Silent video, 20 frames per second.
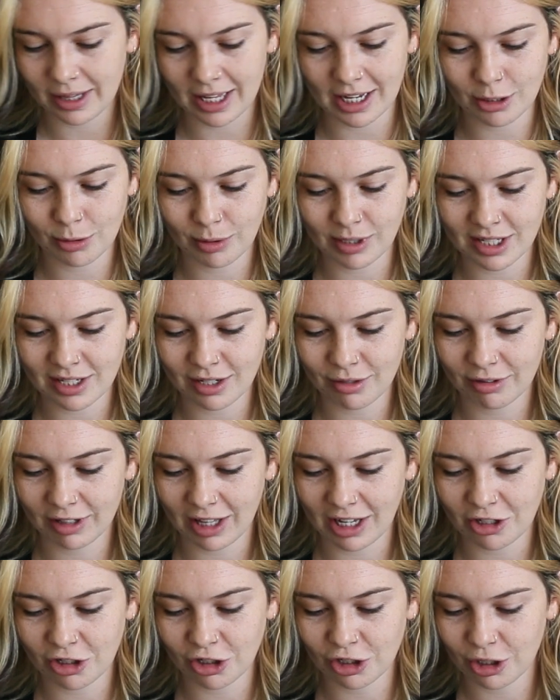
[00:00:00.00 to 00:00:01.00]
their twisted
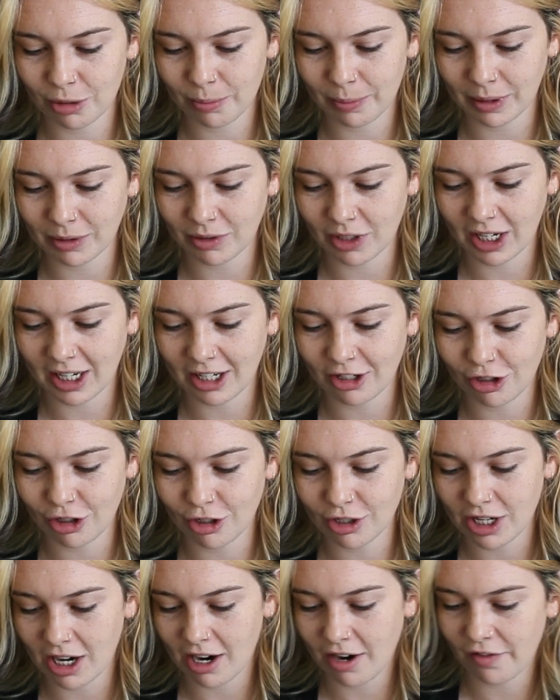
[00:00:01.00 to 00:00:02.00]
relationship building in
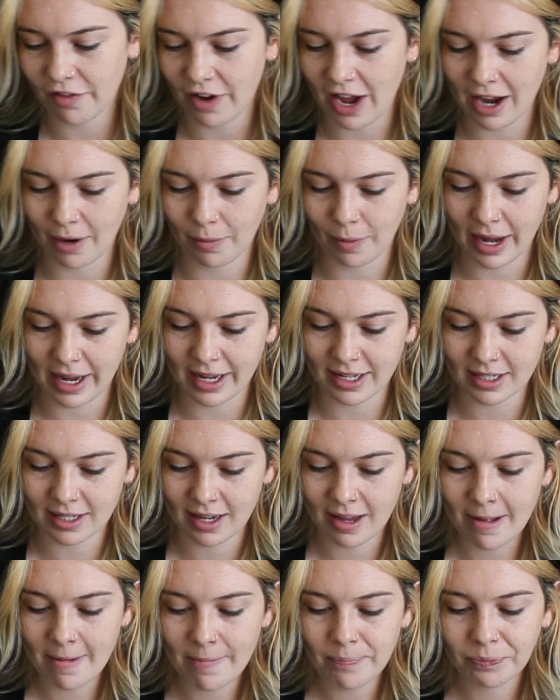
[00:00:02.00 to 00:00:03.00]
new terrifying ways.